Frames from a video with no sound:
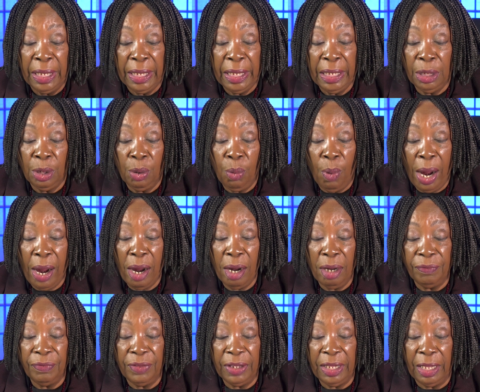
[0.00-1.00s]

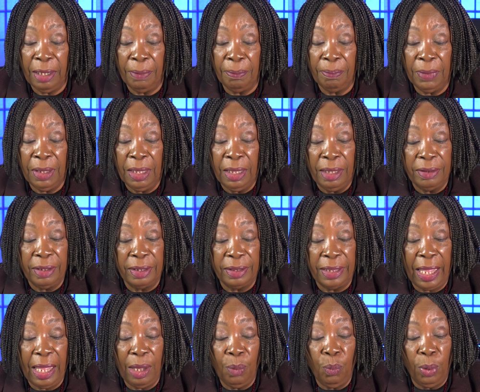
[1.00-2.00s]
Inquire of them that
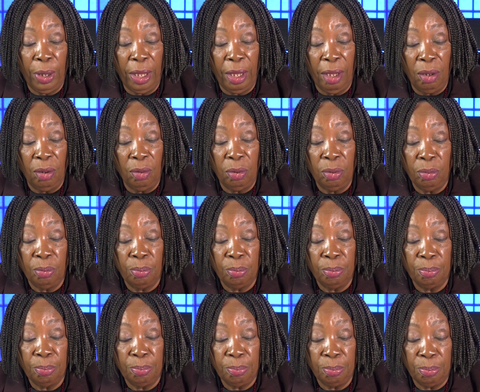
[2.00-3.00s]
they will
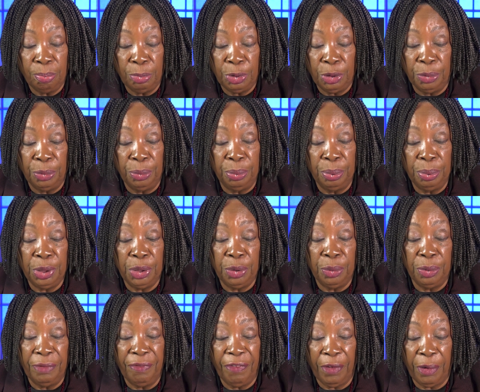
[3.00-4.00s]
do
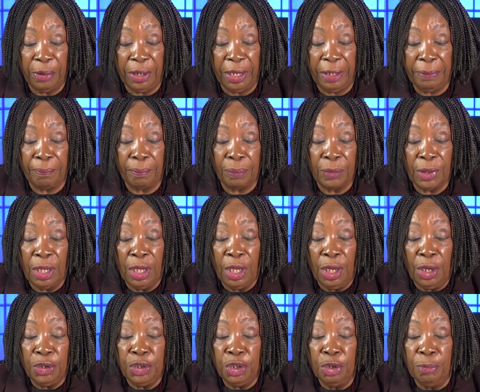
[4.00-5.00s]
you the verdict.
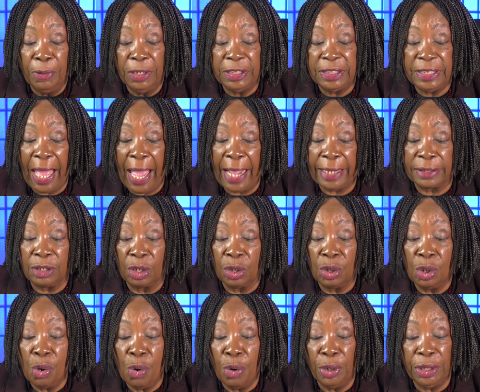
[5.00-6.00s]
You must act
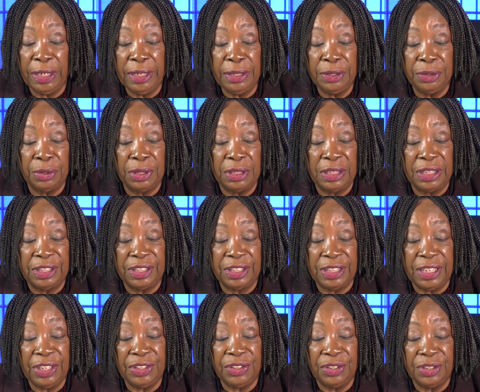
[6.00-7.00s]
according to the
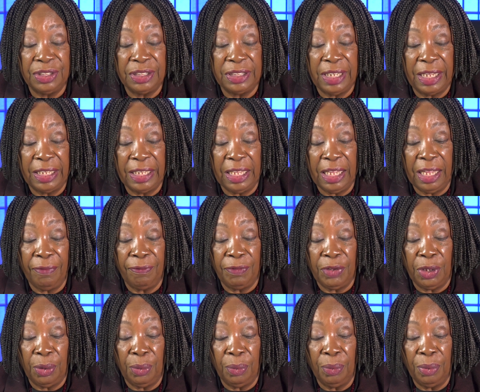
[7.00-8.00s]
decisions they give
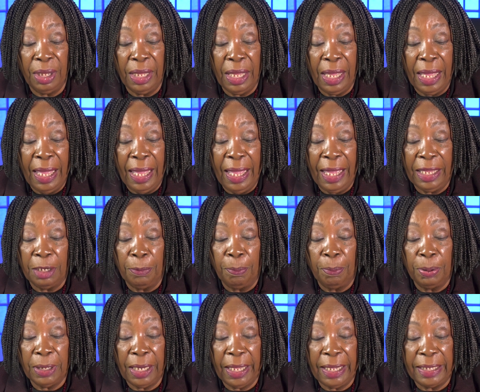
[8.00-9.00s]
you at a
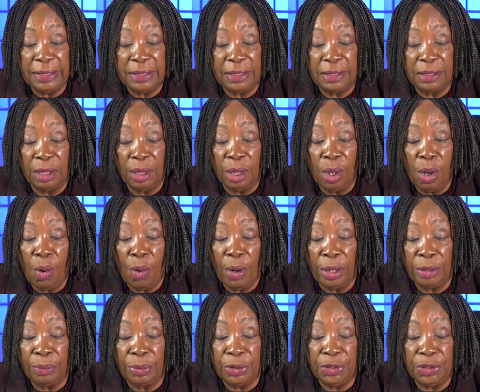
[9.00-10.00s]
place the
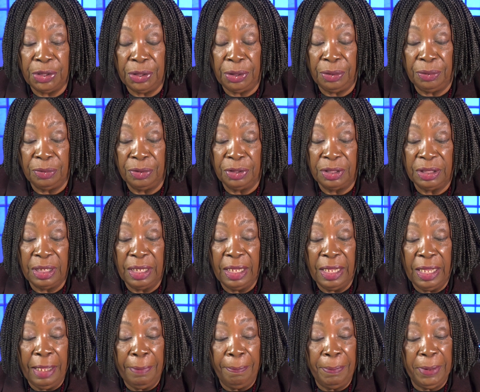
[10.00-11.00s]
Lord will choose.
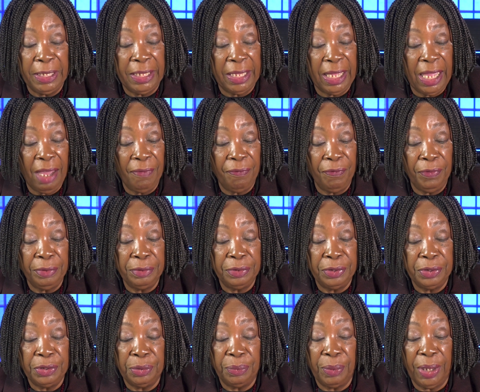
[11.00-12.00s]
Be careful
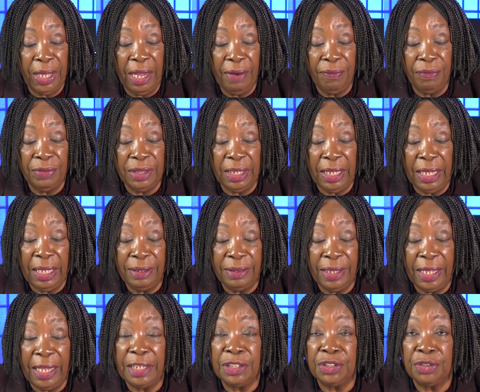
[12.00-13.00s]
to do everything
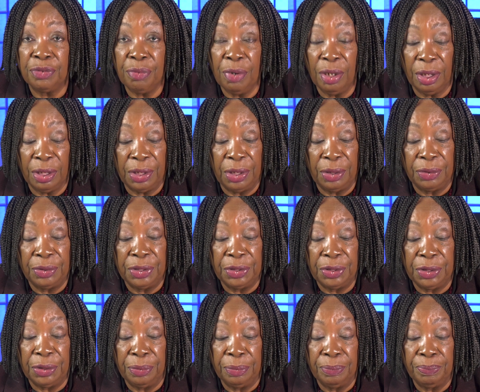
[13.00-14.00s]
they instruct you to
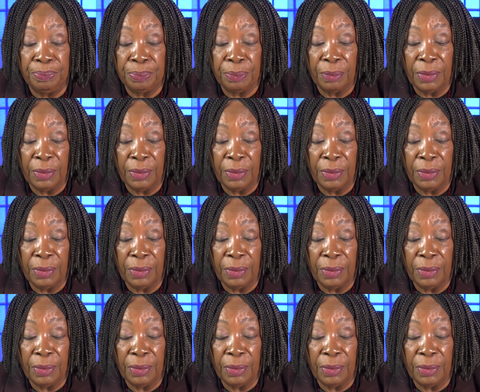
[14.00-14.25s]
do.